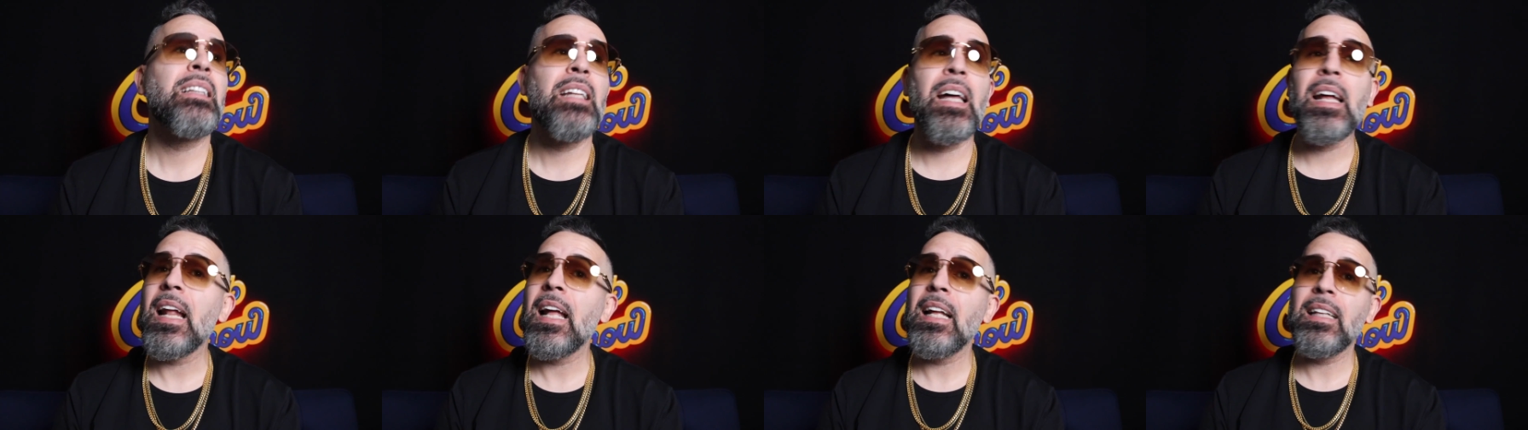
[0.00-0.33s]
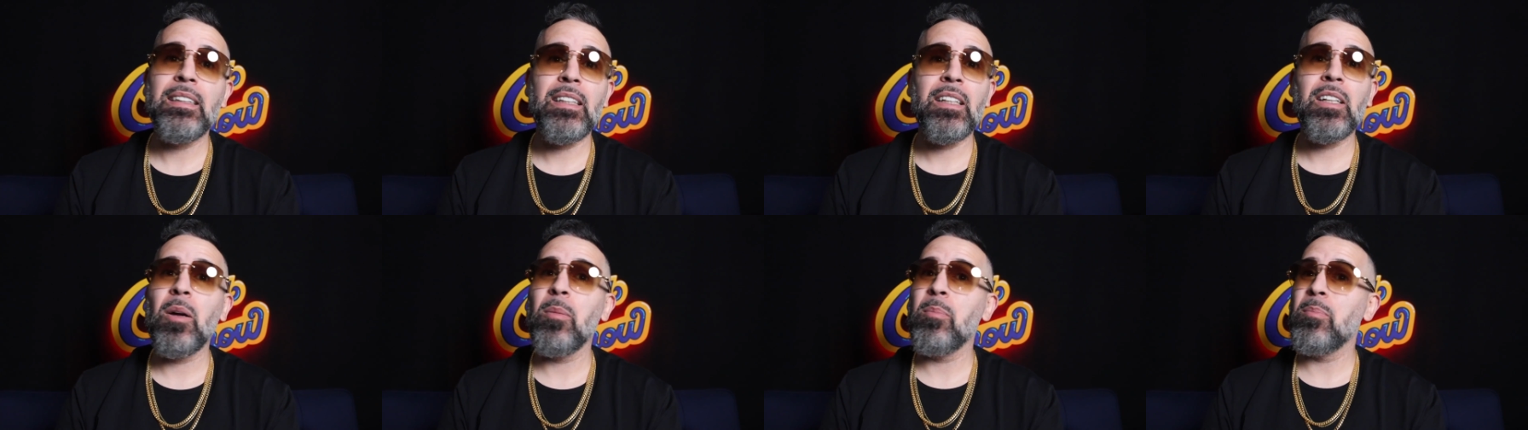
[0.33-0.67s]
that
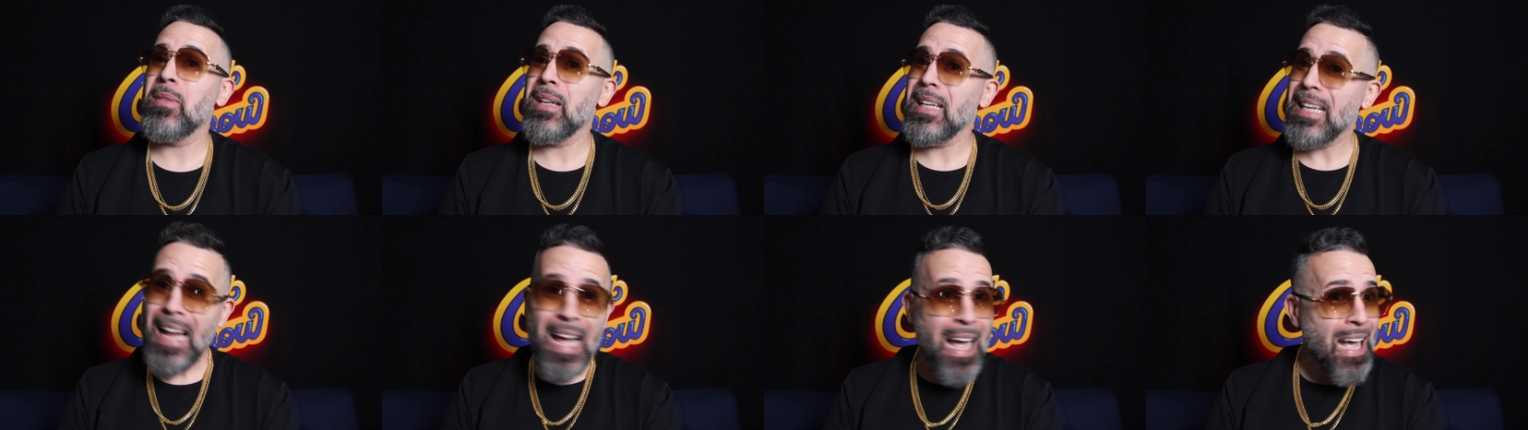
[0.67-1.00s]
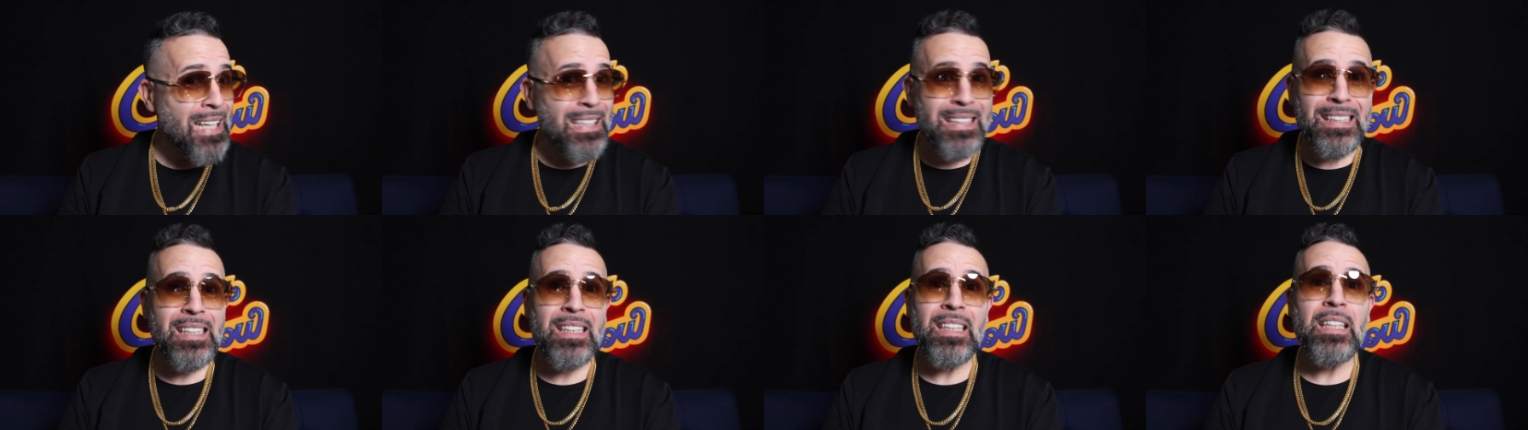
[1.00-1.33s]
ended up
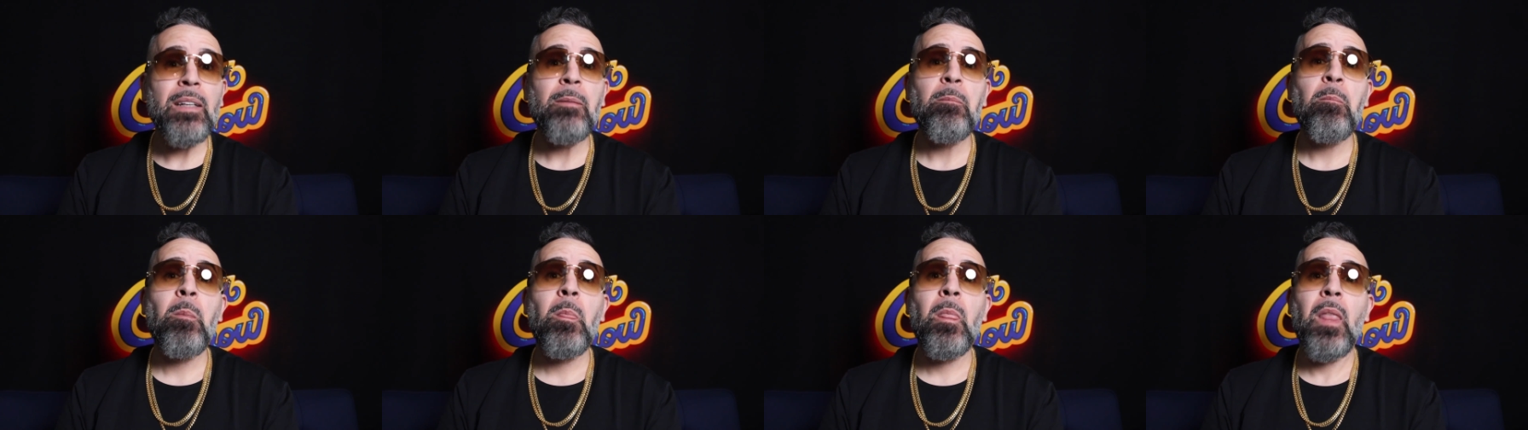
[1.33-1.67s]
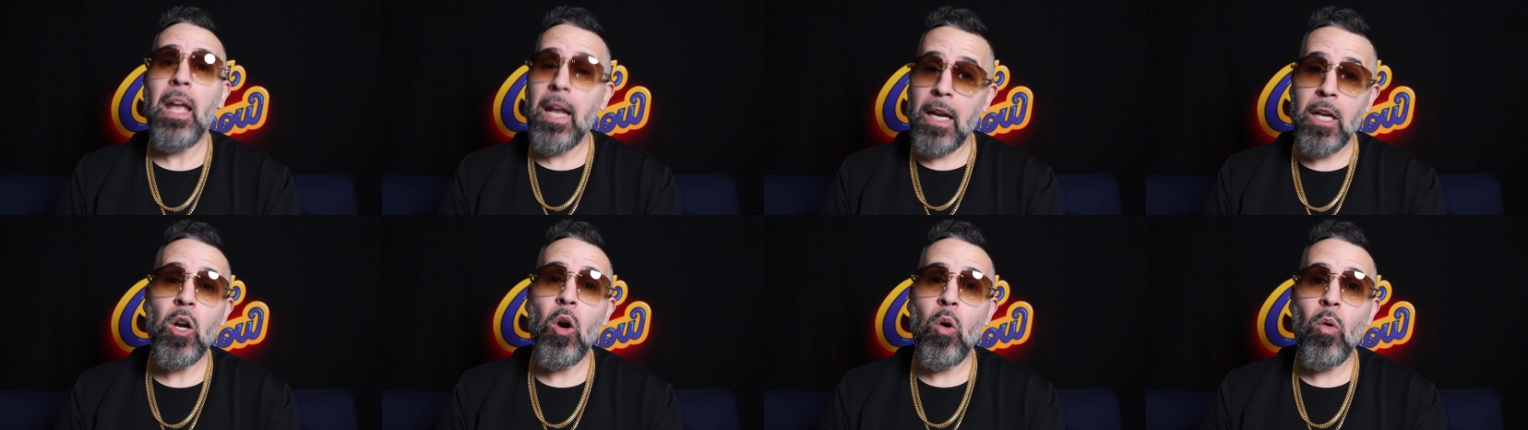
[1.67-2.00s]
not
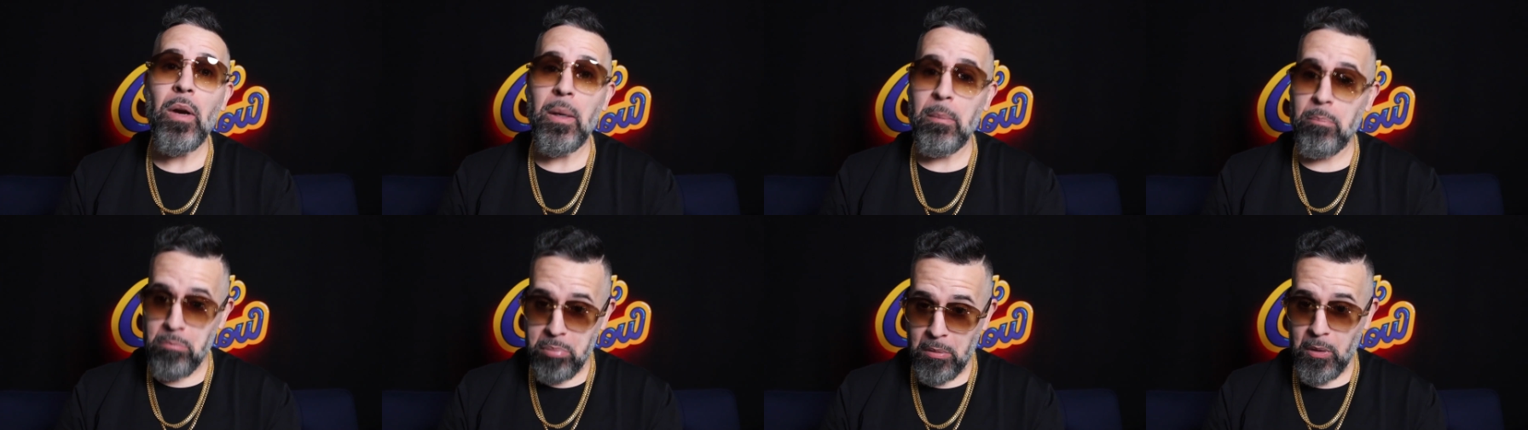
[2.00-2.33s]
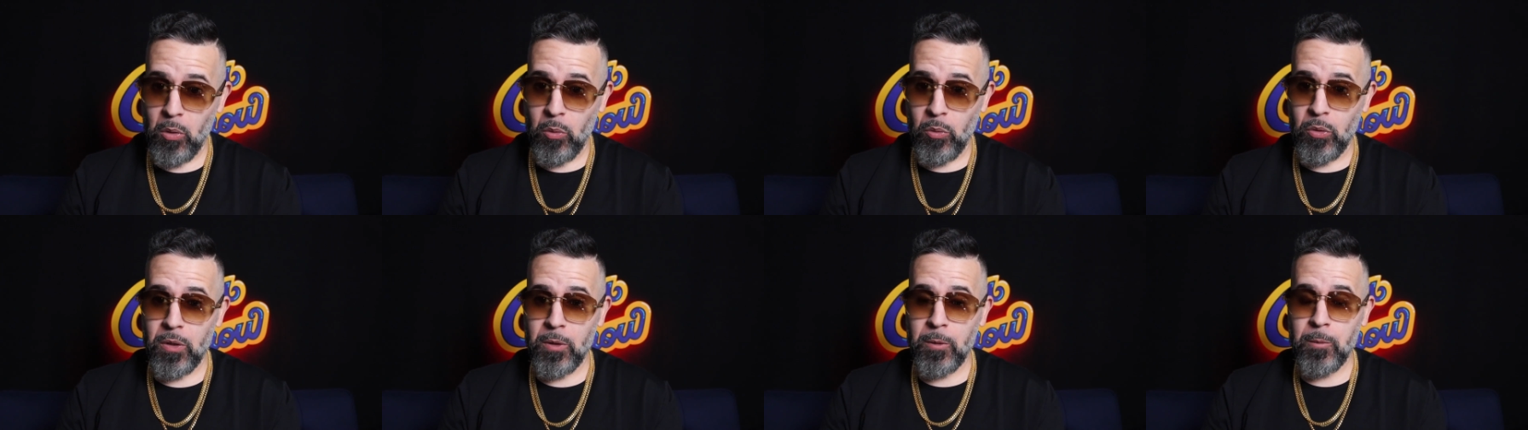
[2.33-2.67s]
and going
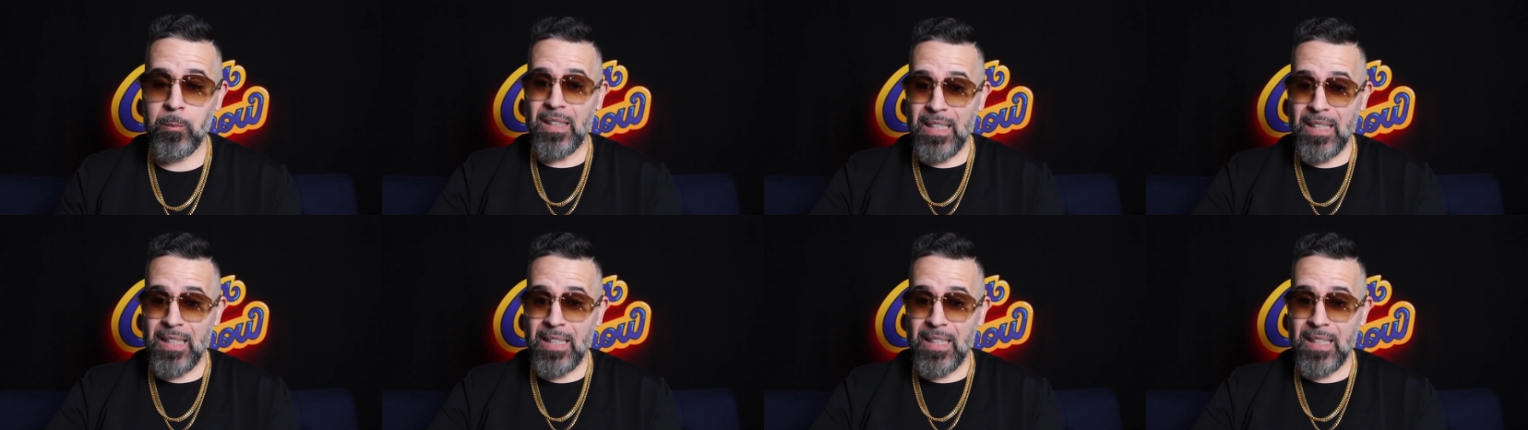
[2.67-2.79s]
broke?